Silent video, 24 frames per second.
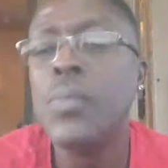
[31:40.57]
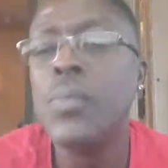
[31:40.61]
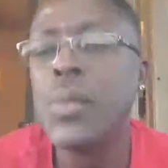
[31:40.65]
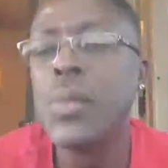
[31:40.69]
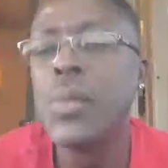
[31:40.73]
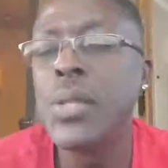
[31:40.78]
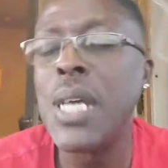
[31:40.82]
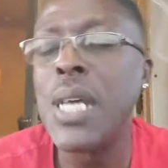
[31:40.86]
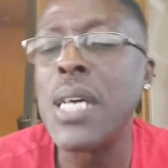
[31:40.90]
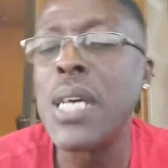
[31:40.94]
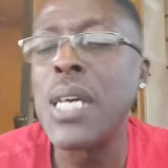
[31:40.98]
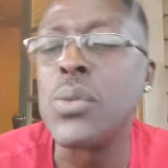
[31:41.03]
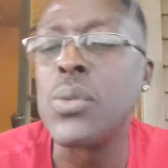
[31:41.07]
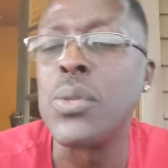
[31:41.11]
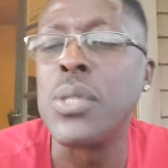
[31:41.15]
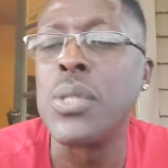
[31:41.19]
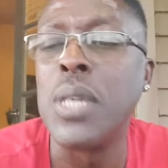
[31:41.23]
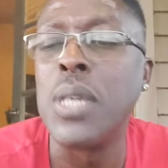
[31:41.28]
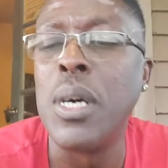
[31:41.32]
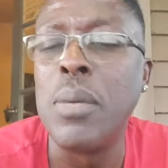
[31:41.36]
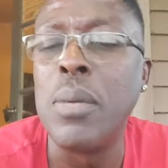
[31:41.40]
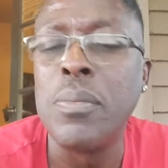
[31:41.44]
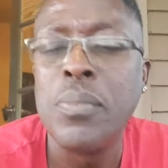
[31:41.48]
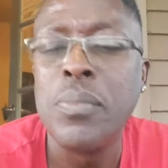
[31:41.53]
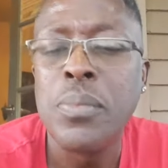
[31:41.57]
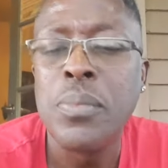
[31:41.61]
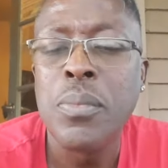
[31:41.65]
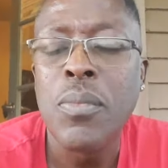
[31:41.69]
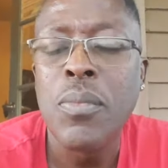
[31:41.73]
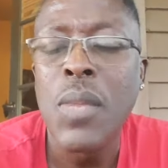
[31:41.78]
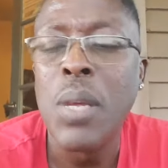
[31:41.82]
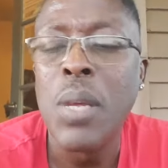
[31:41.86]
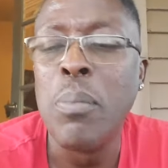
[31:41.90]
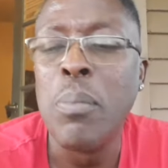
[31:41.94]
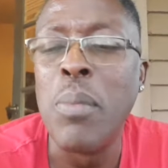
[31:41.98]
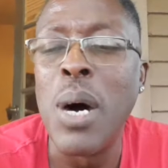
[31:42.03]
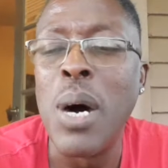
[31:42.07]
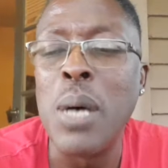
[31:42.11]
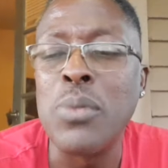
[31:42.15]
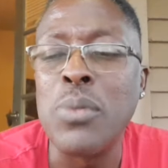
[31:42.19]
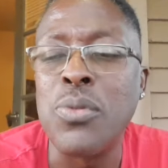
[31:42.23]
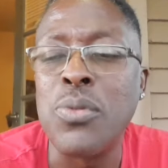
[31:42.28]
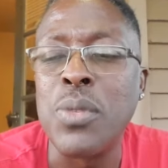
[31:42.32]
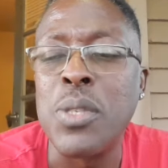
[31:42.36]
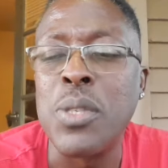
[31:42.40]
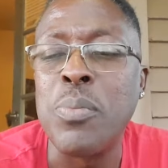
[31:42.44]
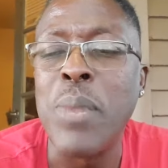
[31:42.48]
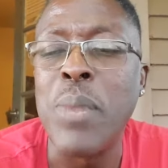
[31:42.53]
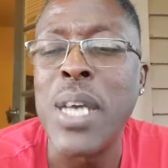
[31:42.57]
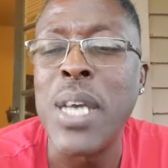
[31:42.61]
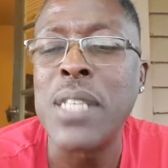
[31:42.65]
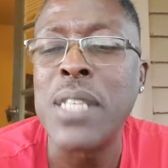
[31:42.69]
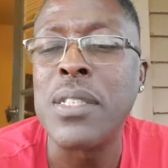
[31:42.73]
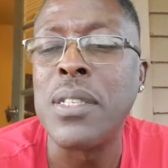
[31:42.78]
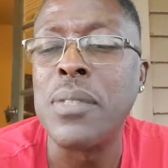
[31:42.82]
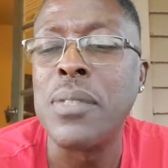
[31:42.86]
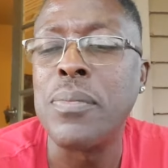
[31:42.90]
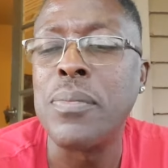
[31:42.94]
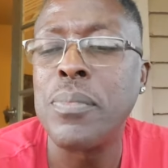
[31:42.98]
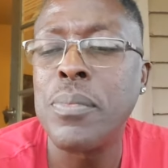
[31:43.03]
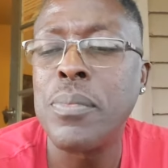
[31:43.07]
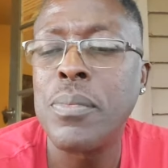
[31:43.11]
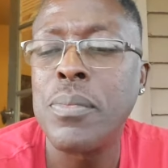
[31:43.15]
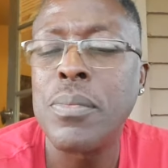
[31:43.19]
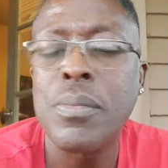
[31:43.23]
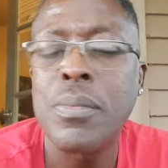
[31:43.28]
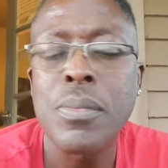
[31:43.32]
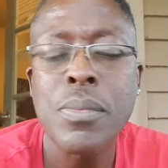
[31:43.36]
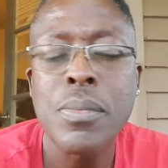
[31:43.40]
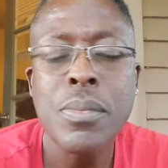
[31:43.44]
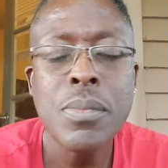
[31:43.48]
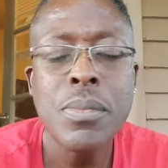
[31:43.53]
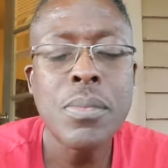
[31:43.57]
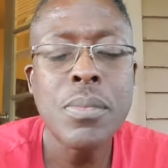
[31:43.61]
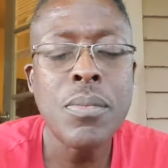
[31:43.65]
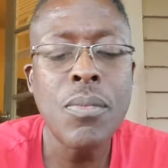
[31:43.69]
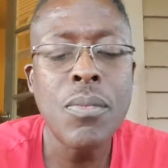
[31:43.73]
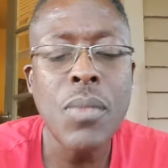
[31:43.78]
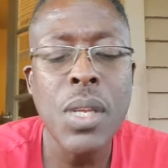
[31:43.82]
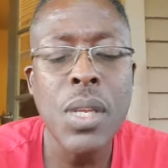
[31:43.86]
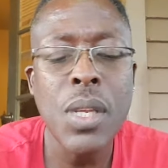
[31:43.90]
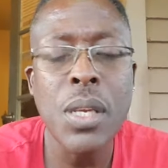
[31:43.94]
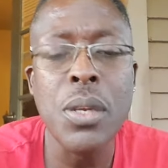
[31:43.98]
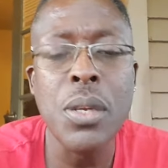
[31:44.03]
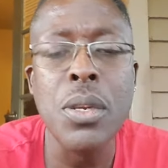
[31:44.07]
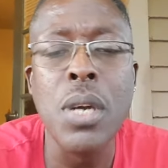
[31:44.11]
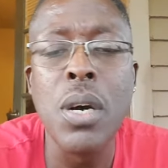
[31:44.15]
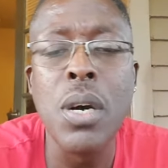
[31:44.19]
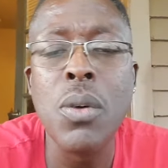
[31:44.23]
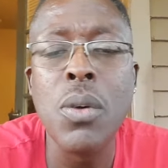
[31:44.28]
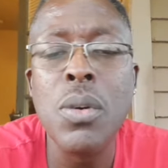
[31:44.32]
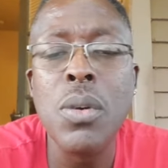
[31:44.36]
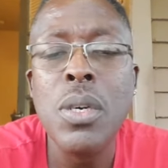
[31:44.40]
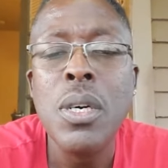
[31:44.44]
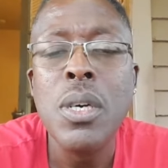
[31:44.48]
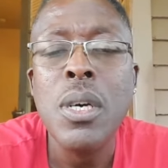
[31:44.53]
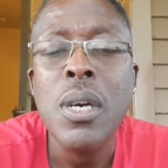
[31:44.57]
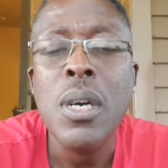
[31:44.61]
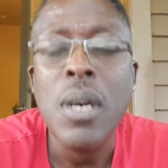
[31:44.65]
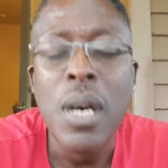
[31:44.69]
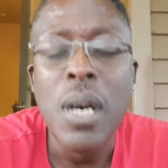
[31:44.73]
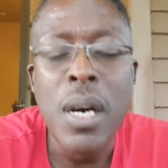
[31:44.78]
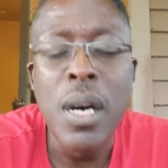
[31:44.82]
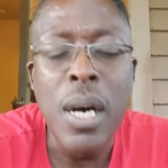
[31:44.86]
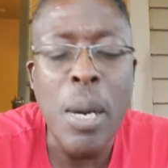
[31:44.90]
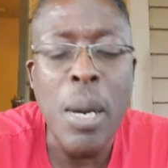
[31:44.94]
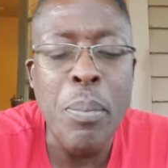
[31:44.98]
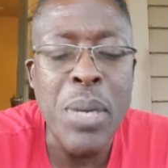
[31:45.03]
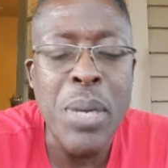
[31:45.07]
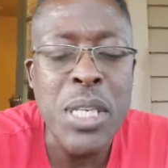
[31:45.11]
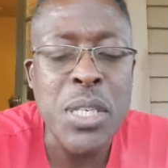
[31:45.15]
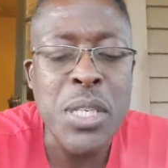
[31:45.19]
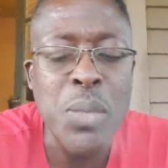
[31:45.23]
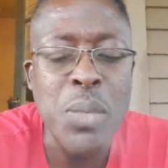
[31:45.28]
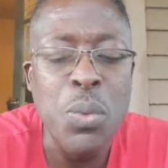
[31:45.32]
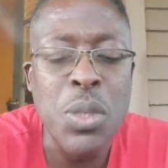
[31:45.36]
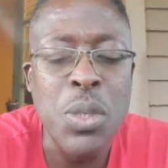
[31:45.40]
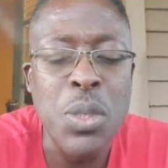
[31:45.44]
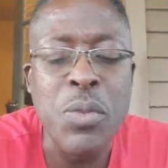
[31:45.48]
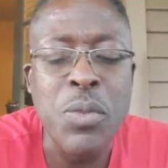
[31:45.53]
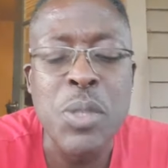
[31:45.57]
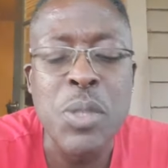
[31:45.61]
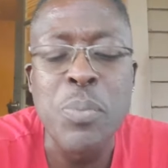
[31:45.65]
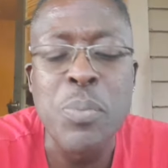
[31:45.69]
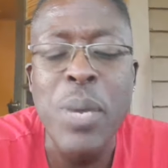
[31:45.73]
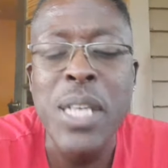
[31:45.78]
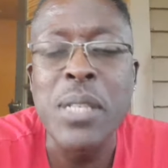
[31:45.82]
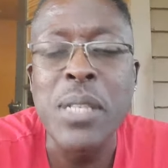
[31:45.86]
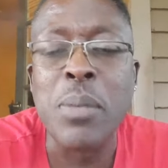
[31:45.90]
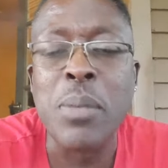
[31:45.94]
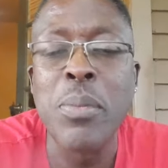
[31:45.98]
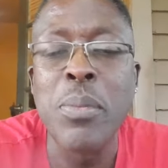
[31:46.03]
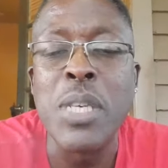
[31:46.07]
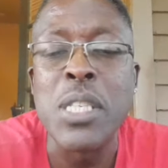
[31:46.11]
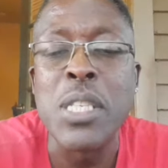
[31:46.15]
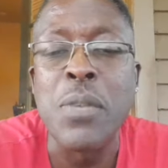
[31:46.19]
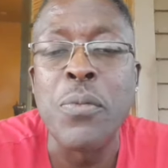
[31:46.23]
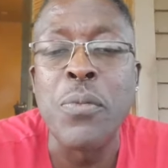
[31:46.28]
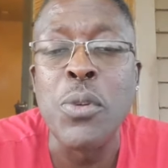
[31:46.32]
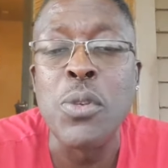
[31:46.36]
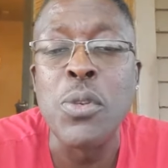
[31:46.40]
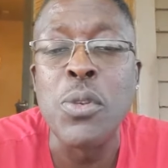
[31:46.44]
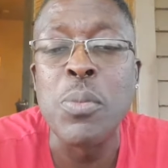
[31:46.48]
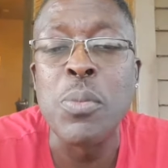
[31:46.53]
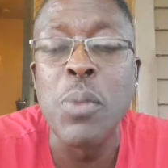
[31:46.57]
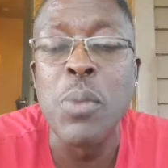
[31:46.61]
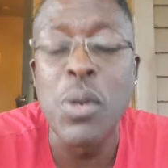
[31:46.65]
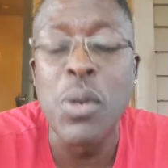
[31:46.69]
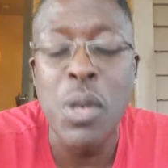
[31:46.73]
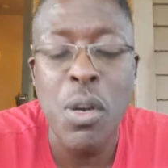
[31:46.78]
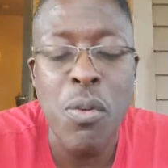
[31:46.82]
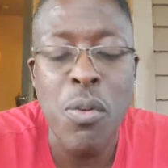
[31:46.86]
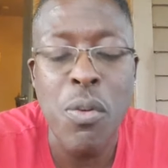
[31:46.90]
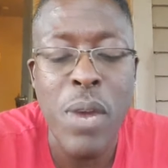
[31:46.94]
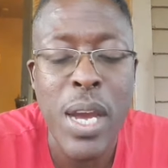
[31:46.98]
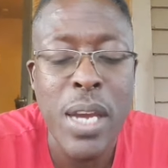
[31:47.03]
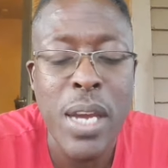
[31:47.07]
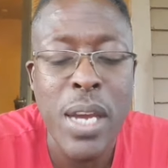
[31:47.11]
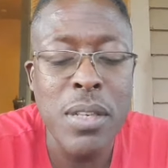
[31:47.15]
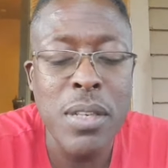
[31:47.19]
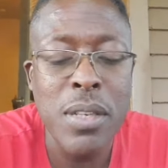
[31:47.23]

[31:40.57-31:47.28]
That's what's up. Moms respects it. You know, I bet she wouldn't respect it much if you was smoking crack.